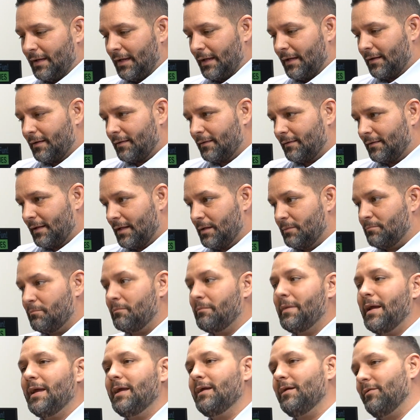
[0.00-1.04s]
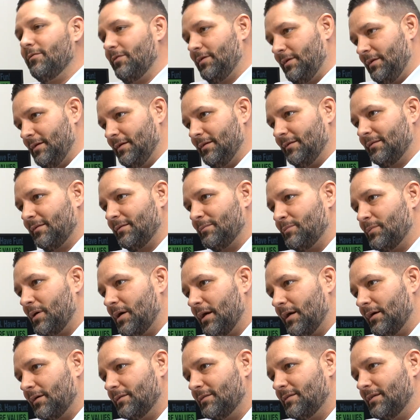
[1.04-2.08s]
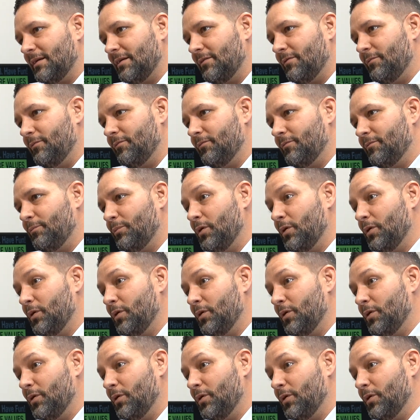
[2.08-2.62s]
And it may even get some buyers that have